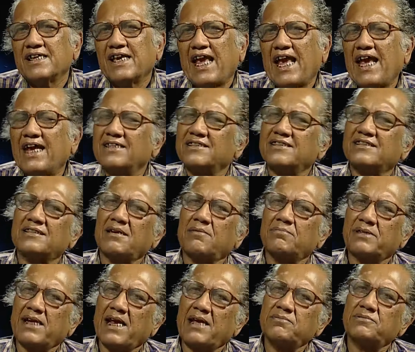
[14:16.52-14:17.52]
and
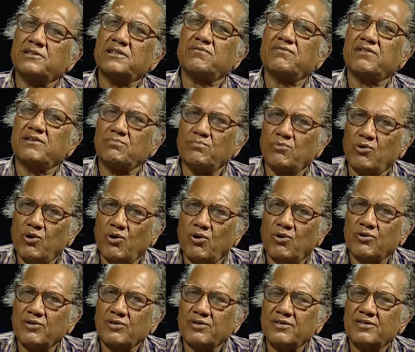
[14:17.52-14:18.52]
sometimes even
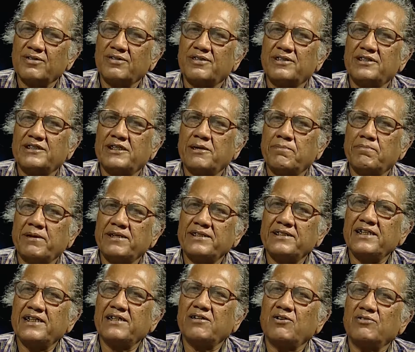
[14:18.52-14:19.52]
more,
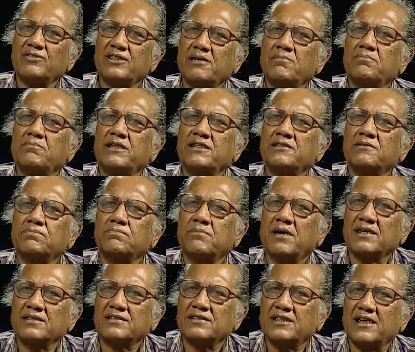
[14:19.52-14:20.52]
depending on the mint
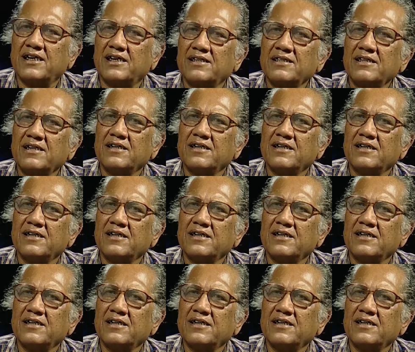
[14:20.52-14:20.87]
master,